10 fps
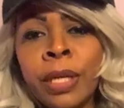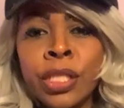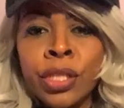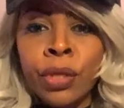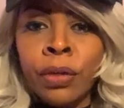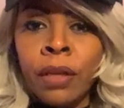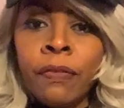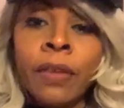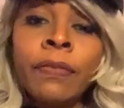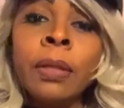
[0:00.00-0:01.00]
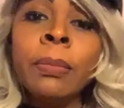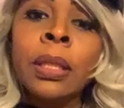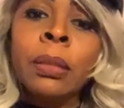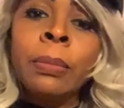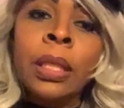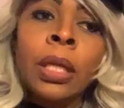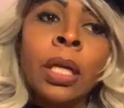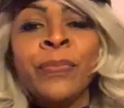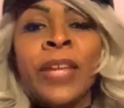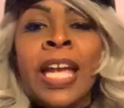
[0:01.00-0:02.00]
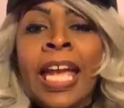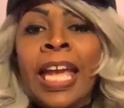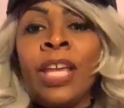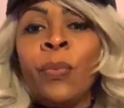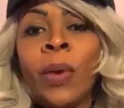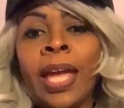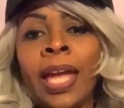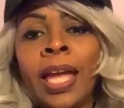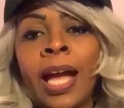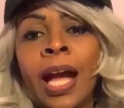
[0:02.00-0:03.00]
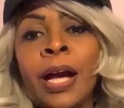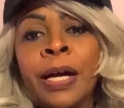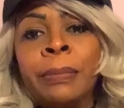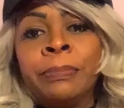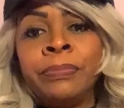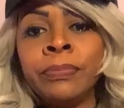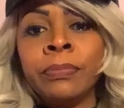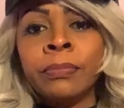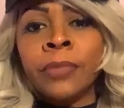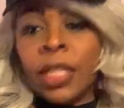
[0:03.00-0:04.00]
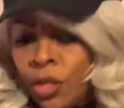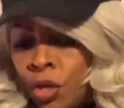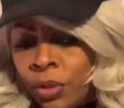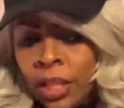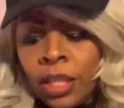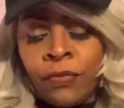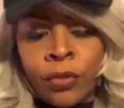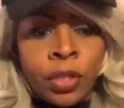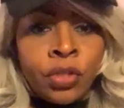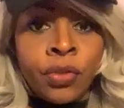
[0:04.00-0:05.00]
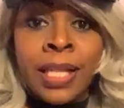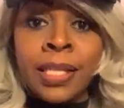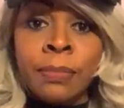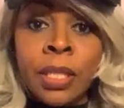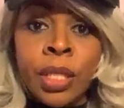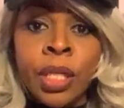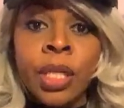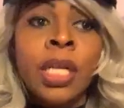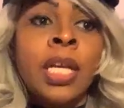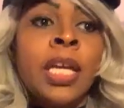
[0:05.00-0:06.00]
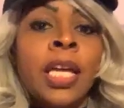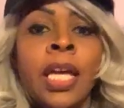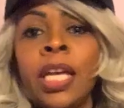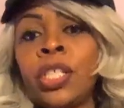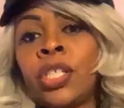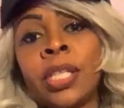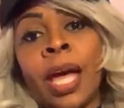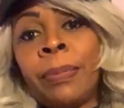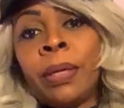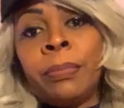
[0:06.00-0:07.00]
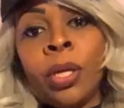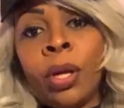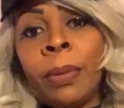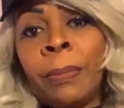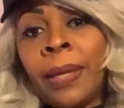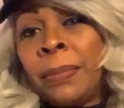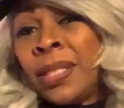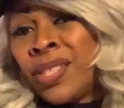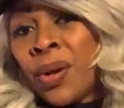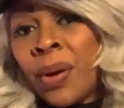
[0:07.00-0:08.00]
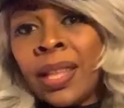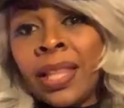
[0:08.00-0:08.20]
my Sony 50mm. Anyway, no need for the transmitter. It just happened to be on my baby, so I